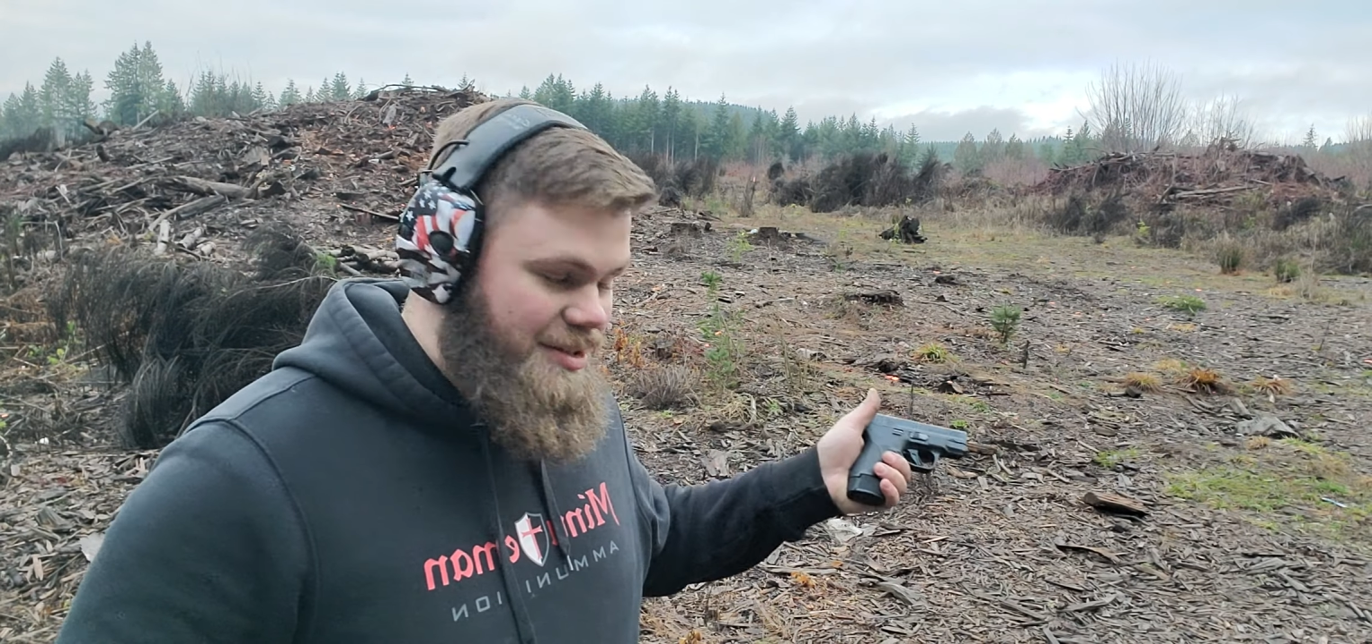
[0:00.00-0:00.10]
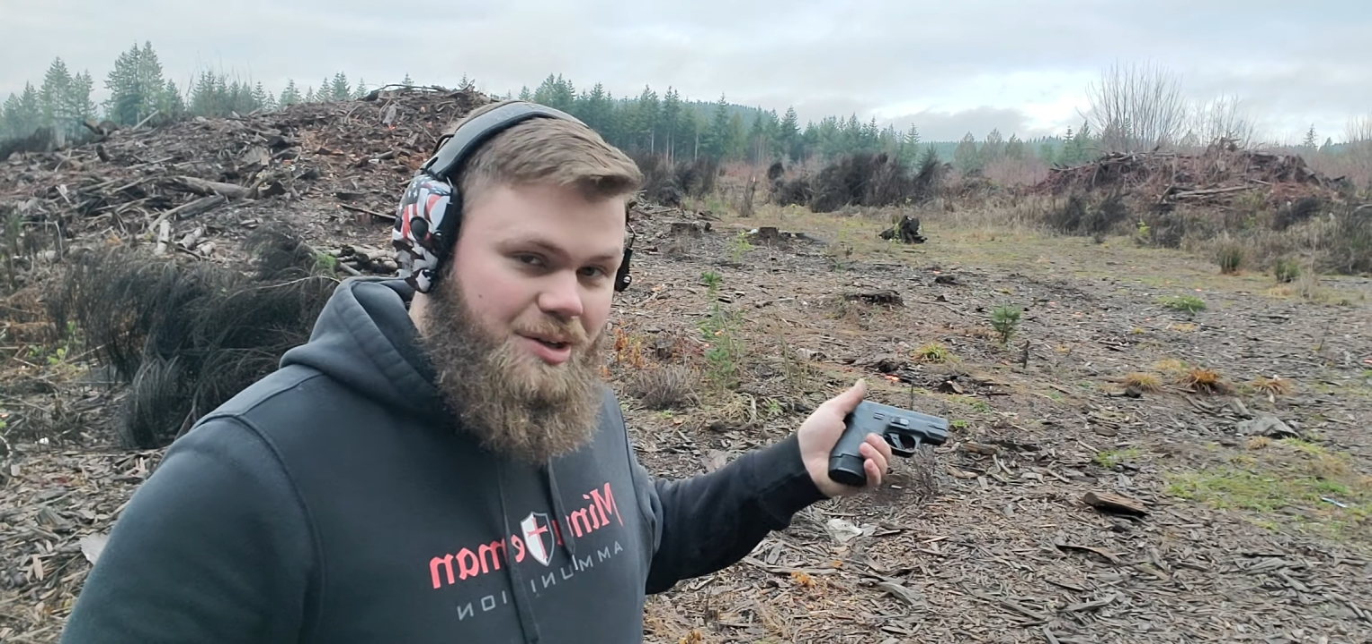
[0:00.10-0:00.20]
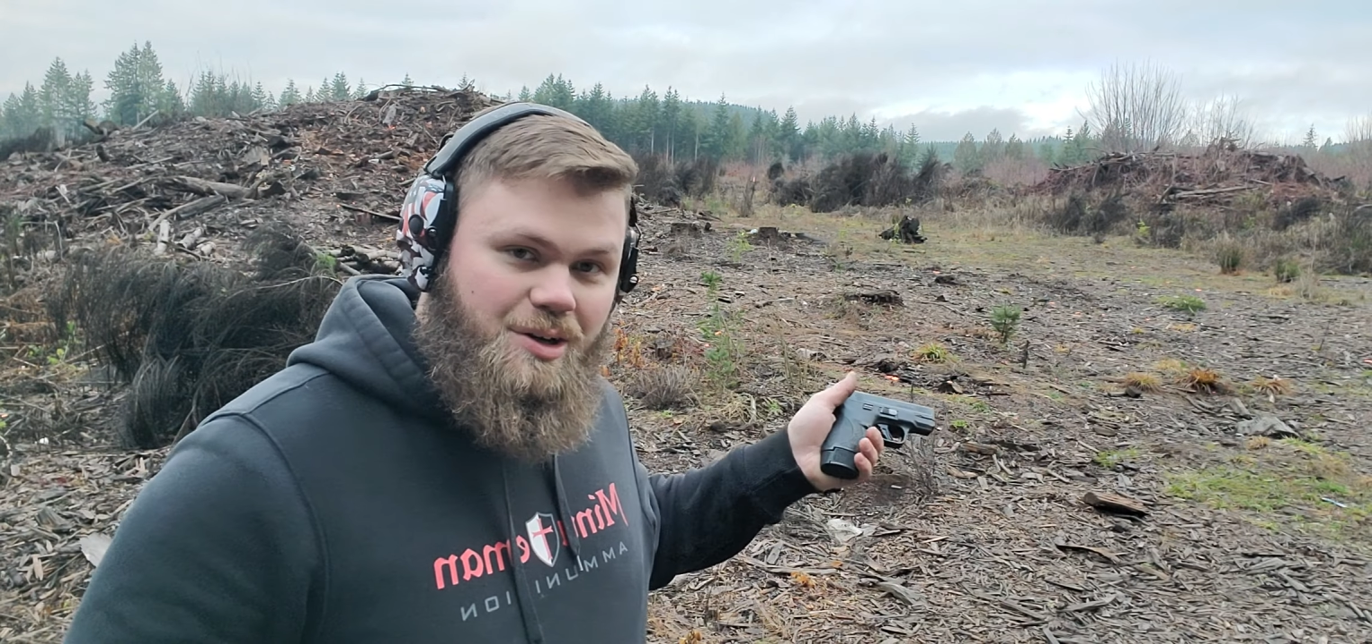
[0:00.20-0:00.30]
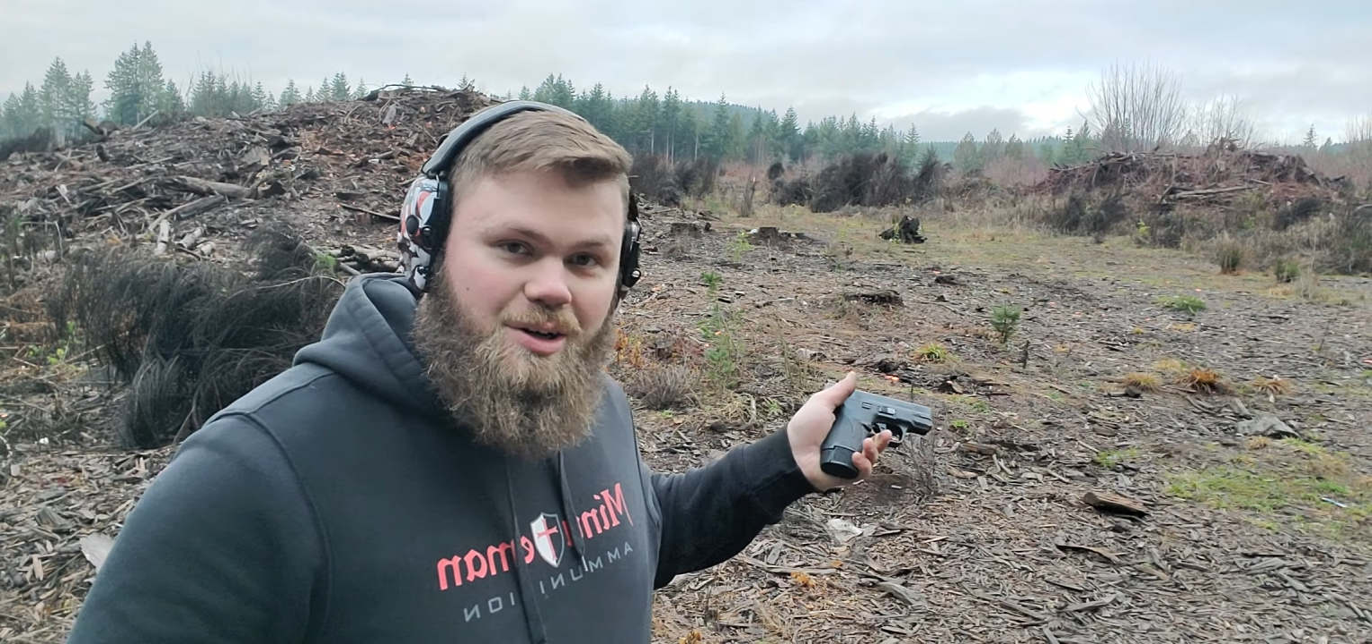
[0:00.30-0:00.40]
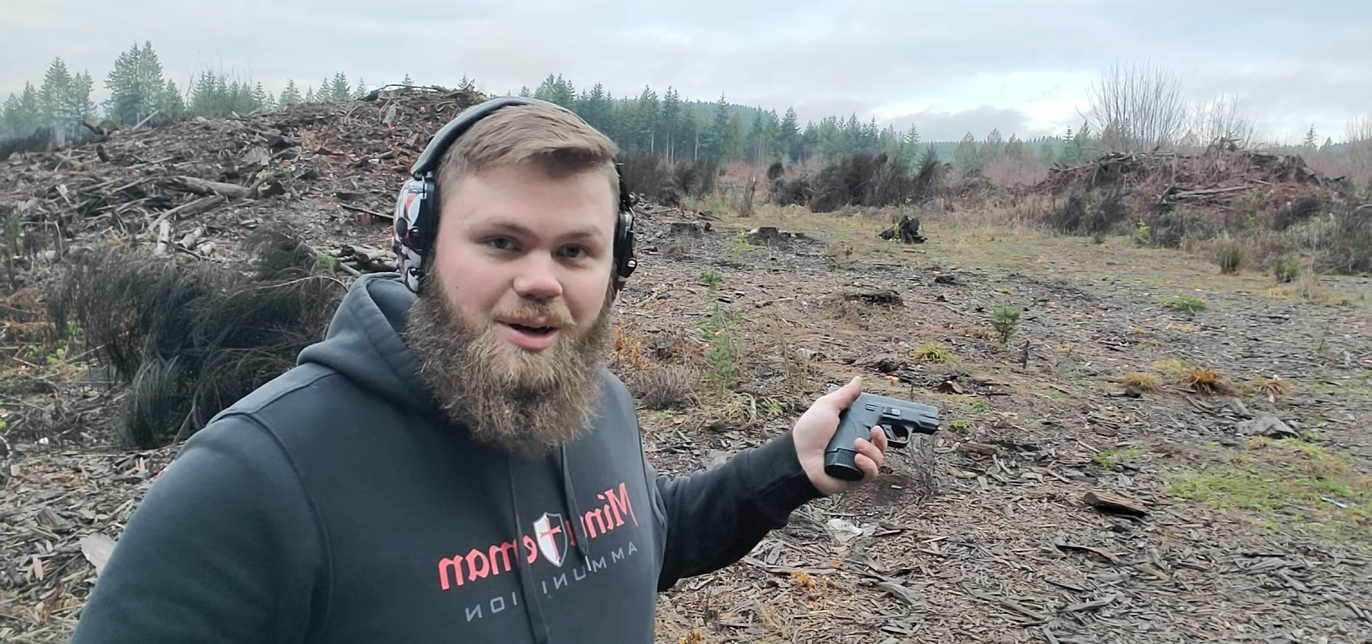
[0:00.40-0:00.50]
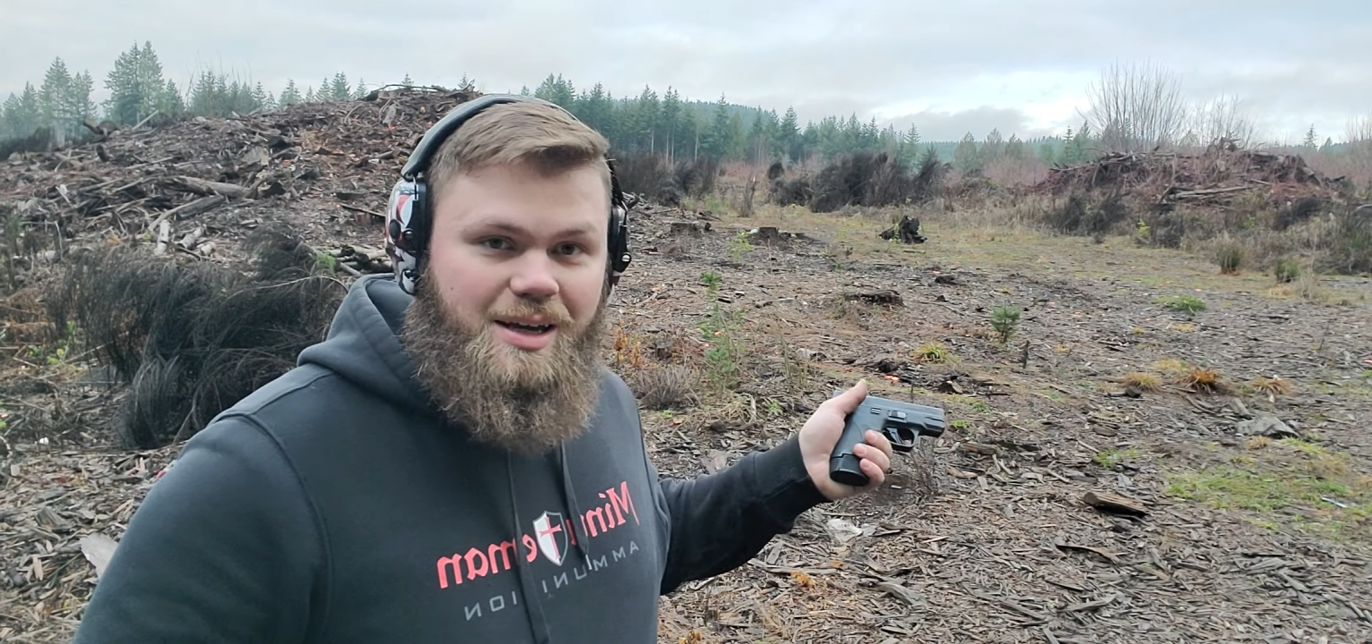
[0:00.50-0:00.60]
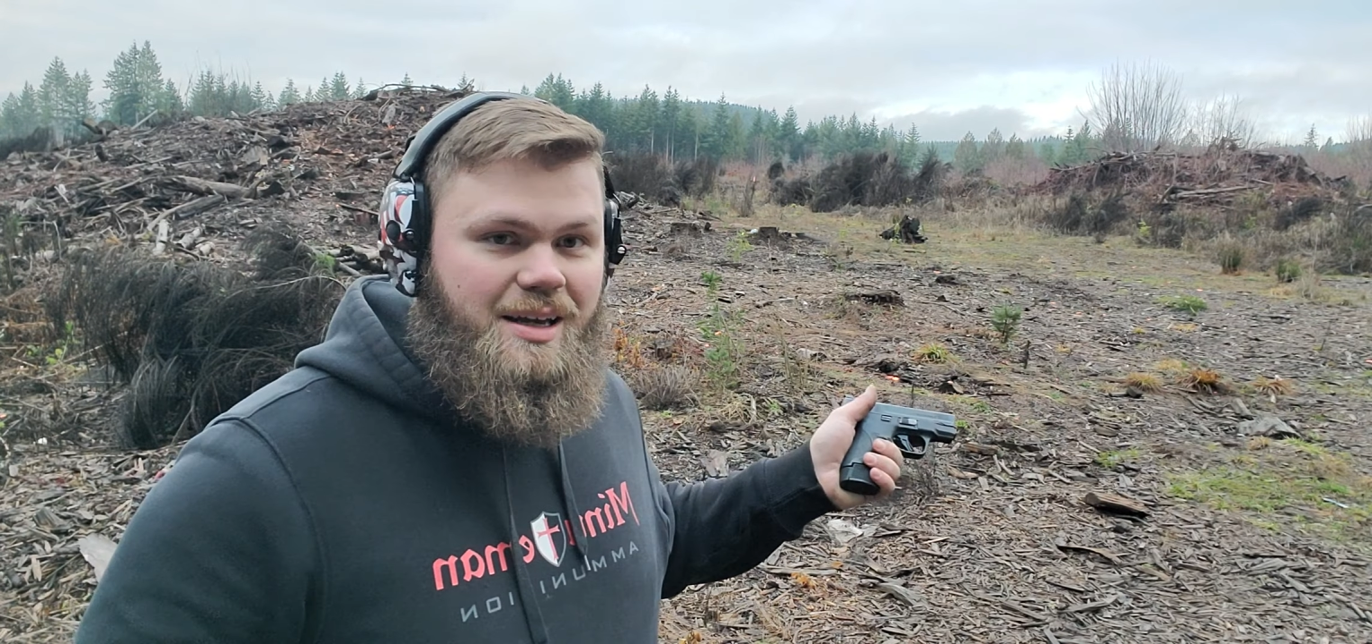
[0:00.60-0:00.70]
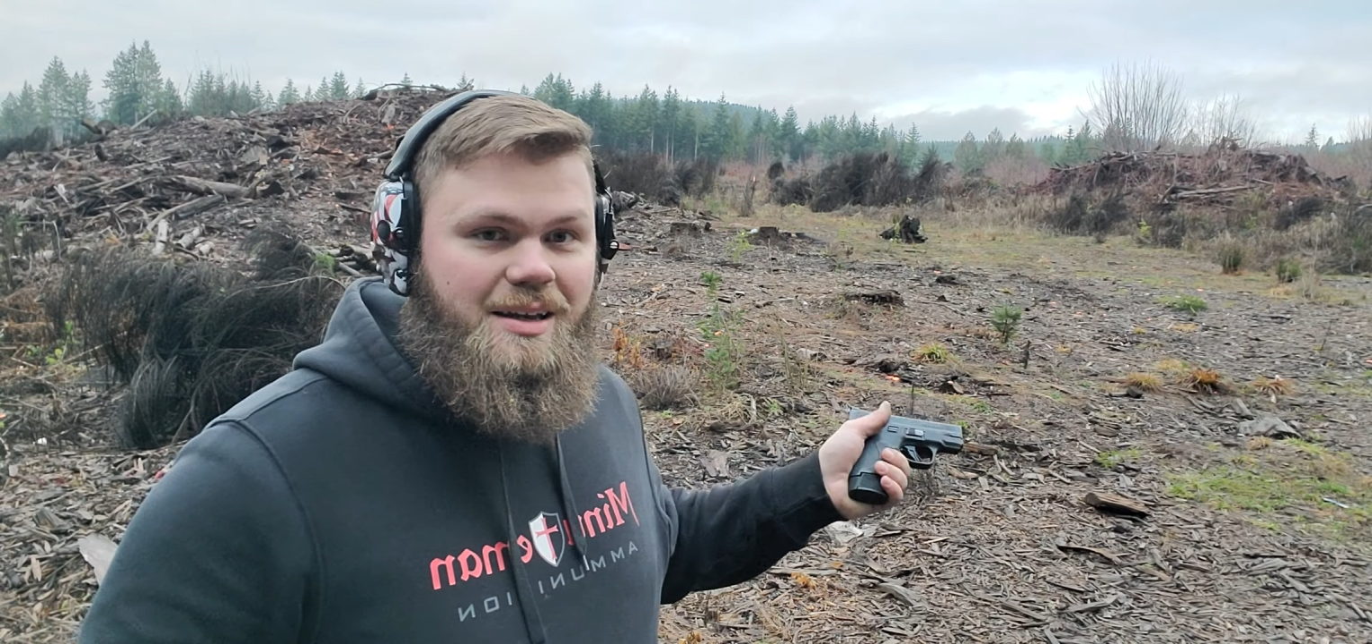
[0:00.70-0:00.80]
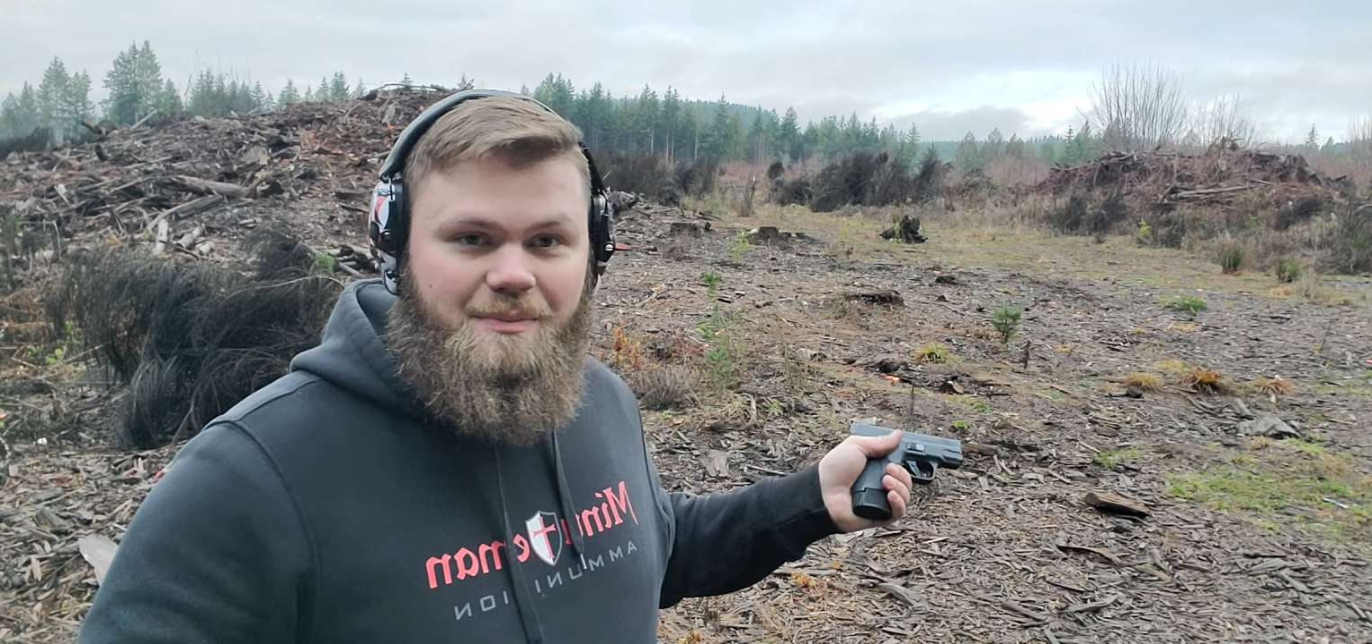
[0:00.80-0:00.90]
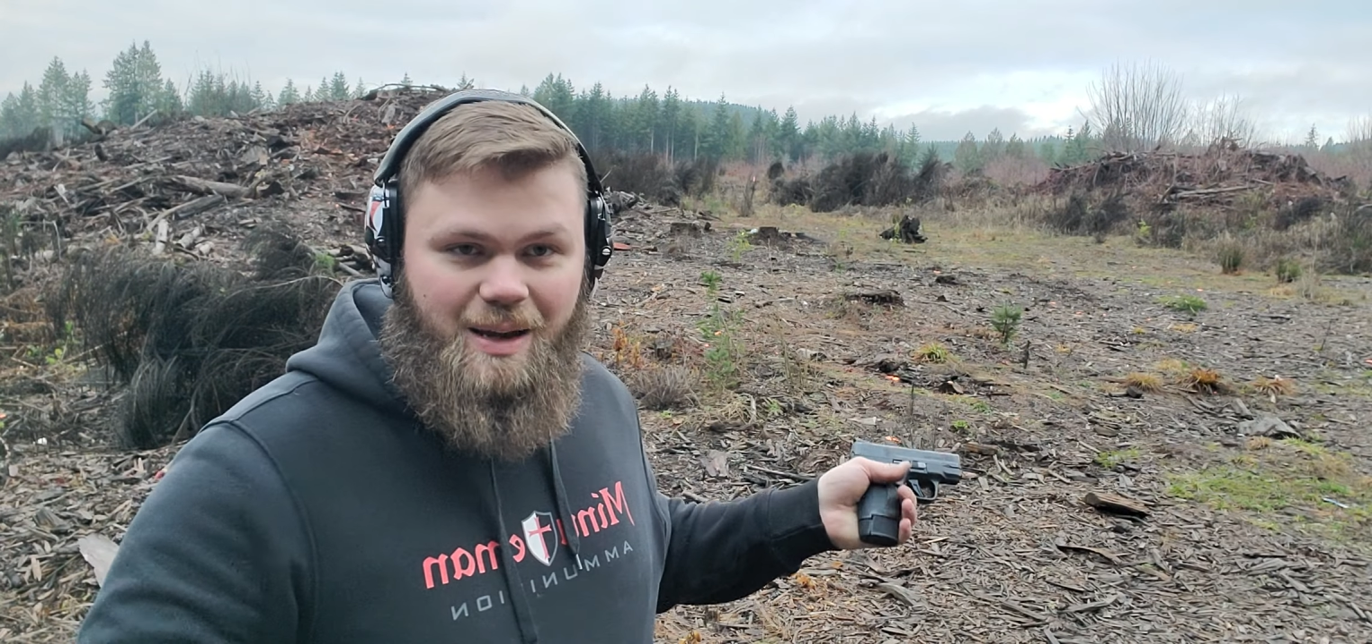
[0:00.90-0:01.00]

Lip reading: good